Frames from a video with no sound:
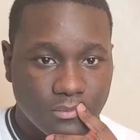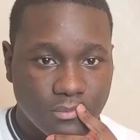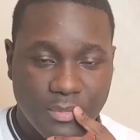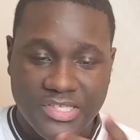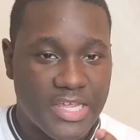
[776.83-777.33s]

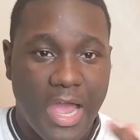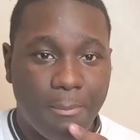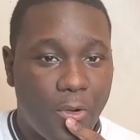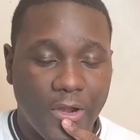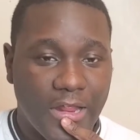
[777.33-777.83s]
But see, I'm
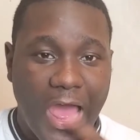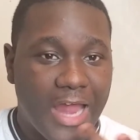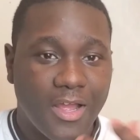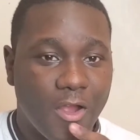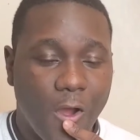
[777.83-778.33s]
on it.
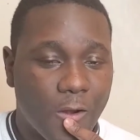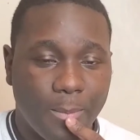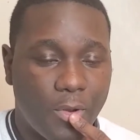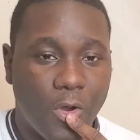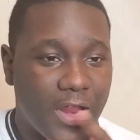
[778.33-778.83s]
I done caught
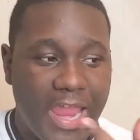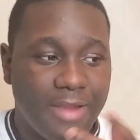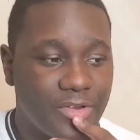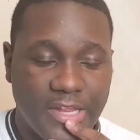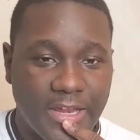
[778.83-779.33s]
up on
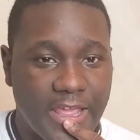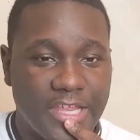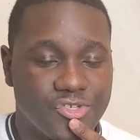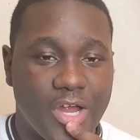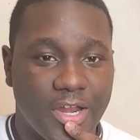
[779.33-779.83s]
everything that
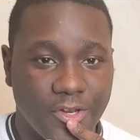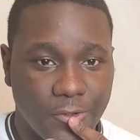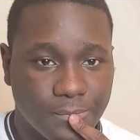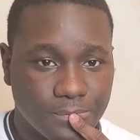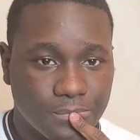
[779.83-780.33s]
he's trying to
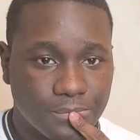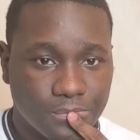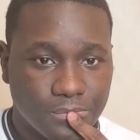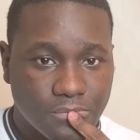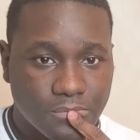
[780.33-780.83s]
do.
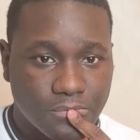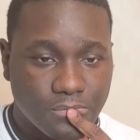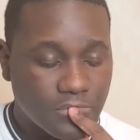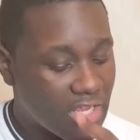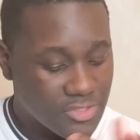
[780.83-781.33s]

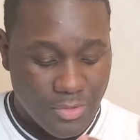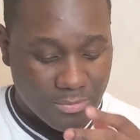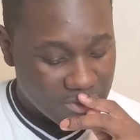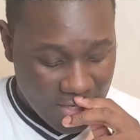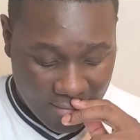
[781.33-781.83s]
That's what
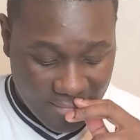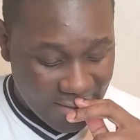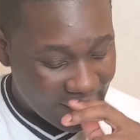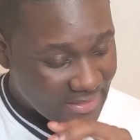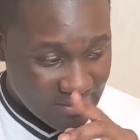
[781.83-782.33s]
I'm saying,
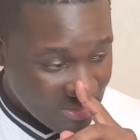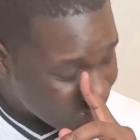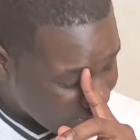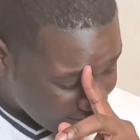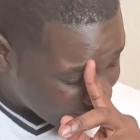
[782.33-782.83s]
man. This
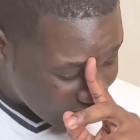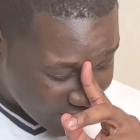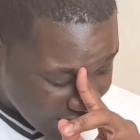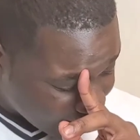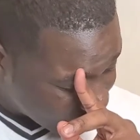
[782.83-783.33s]

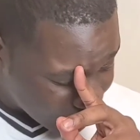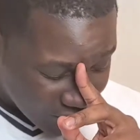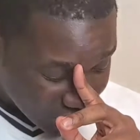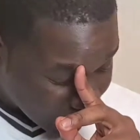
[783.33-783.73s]
stuff is just